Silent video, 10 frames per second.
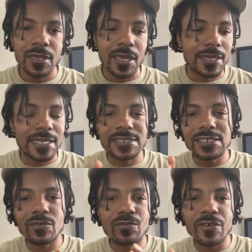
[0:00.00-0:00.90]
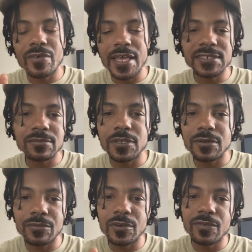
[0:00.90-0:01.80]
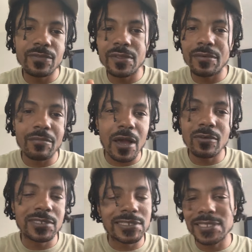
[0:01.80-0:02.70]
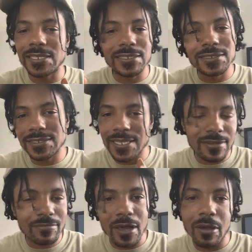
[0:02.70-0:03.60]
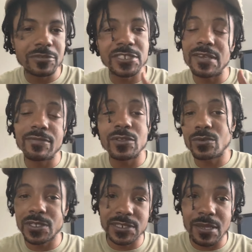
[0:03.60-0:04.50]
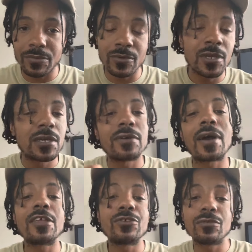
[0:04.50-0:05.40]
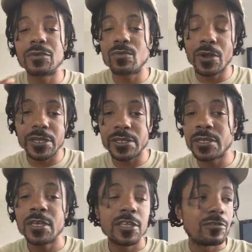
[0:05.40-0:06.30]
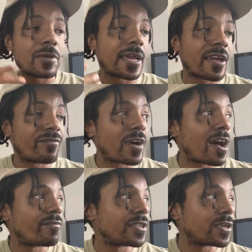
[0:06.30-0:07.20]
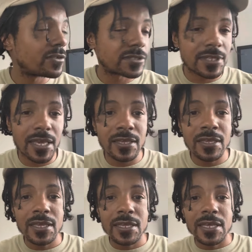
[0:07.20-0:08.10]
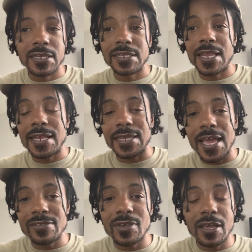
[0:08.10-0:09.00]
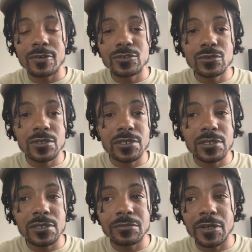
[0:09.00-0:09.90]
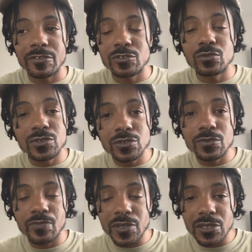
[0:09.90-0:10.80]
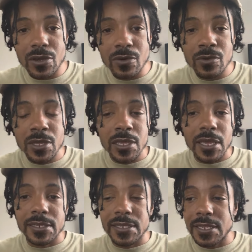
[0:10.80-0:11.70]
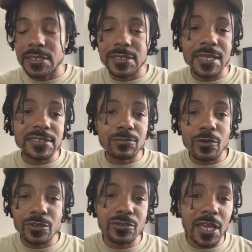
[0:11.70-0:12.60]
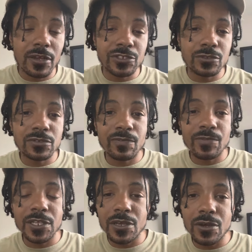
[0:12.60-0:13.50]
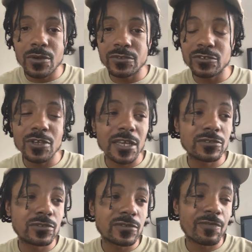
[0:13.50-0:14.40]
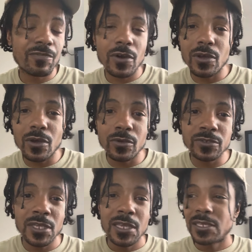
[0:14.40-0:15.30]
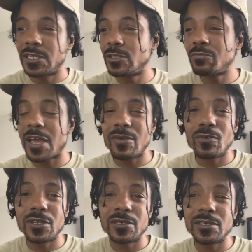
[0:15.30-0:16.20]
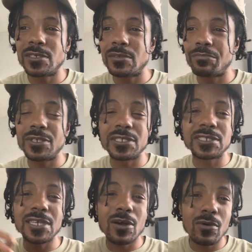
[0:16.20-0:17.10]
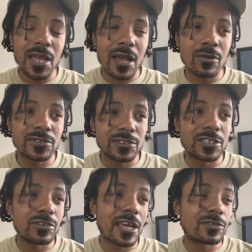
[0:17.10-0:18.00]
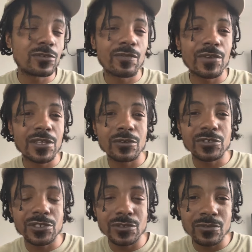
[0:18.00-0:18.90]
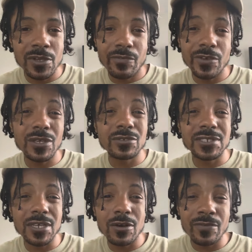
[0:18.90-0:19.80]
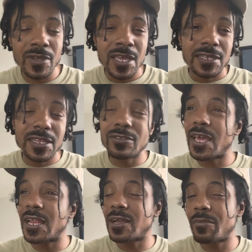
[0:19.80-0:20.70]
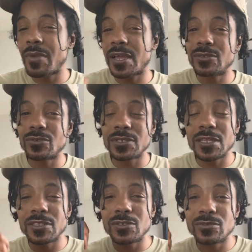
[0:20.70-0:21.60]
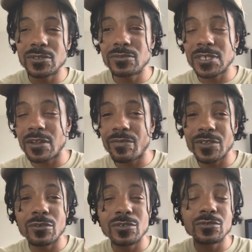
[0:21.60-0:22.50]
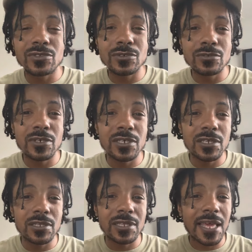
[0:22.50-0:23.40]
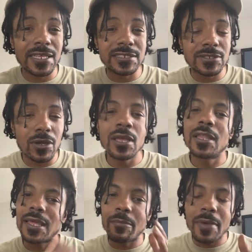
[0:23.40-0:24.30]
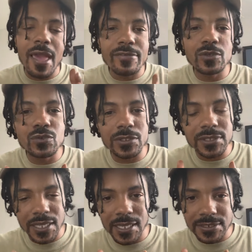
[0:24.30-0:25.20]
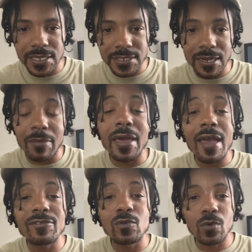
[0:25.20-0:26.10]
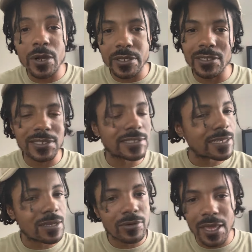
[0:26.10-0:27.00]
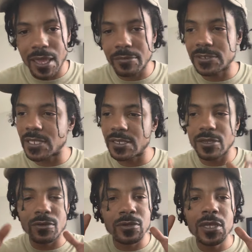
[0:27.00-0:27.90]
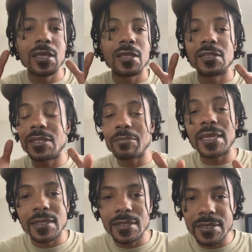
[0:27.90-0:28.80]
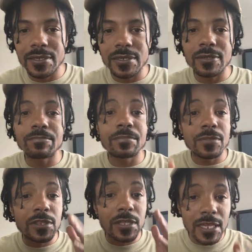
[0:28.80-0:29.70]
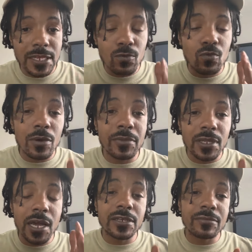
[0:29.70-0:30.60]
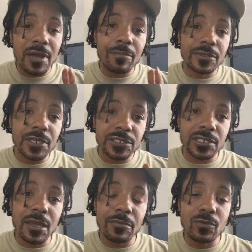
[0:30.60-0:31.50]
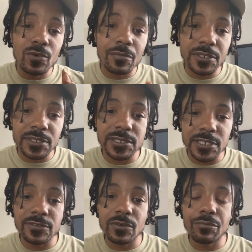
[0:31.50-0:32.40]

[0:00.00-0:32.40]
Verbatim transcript: And that's just a rough estimate of the amount. That's not the set amount. I'm just giving you an example of how you'd be working. You might got five videos today and then at night you gotta go do a um a YouTube video, and then the next morning you gotta go shoot some videos. You gotta go do some photos. Then you might wanna um put a song out. So then you gotta go do a video shoot for yourself. Then you gotta come back and do another YouTube channel for your YouTube uh ladies talk. Like I'm gonna have you doing things like that. I'm gonna have you working. This ain't no game. This ain't no make it look good any woman under my production company will be successful.